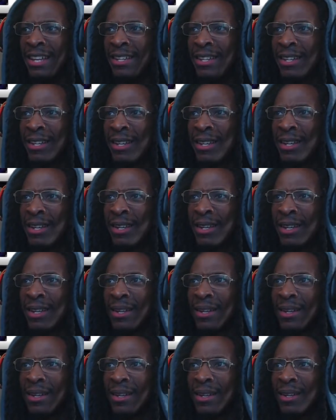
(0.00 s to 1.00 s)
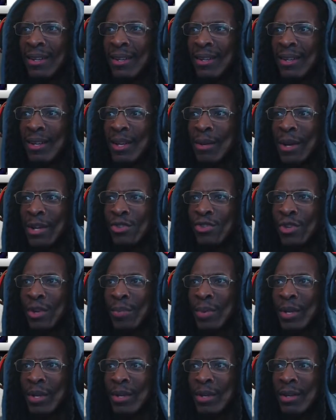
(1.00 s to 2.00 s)
Well, which way did it go, George? Which
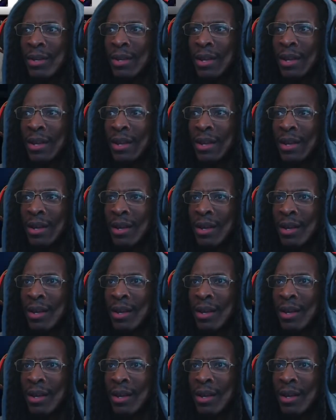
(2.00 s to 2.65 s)
way did it go?